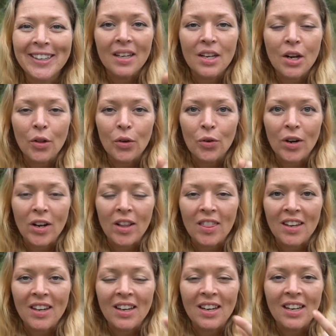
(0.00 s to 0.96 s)
Another great
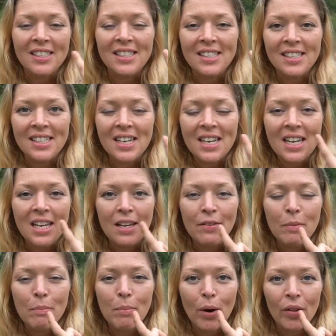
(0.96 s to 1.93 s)
thing is it didn't
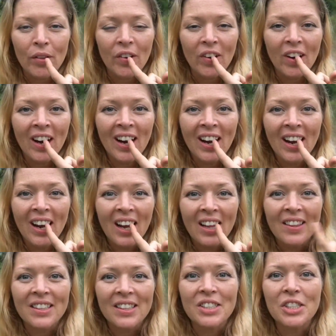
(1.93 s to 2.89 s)
even bother
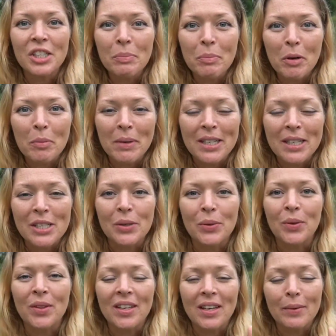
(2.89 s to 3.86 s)
the chip on my
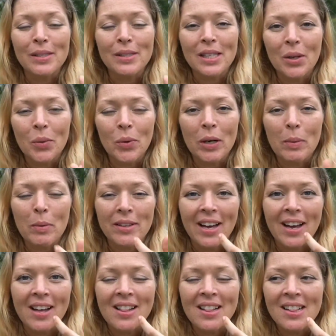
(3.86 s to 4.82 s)
tooth. I was a little worried about
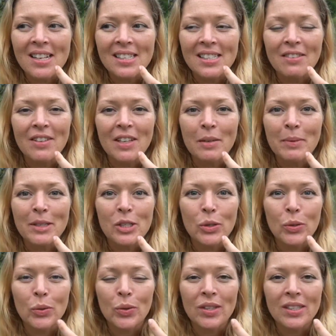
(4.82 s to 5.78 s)
that because I feel like my
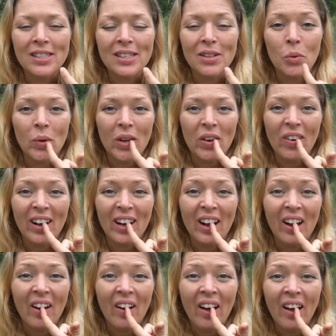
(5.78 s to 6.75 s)
tooth is a little weak right
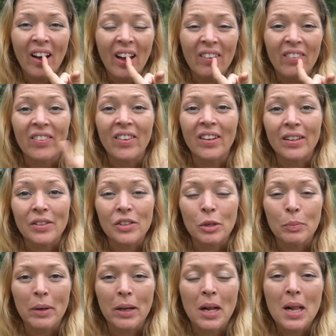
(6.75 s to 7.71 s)
now since I did
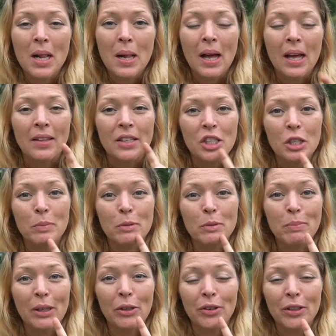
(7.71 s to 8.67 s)
chip it. And the chip is
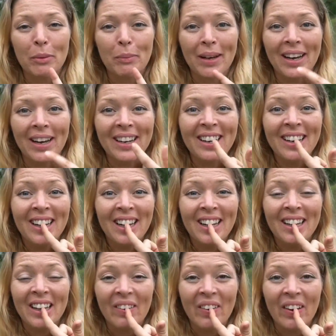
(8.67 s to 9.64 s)
bigger in the back
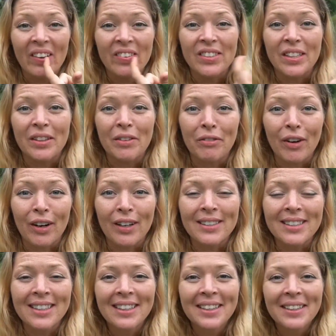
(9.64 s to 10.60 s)
than what you see in the
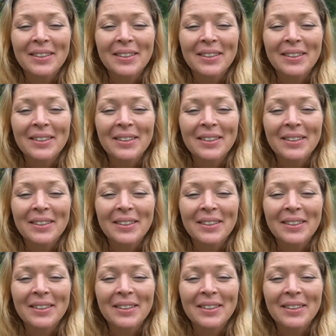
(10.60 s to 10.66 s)
front.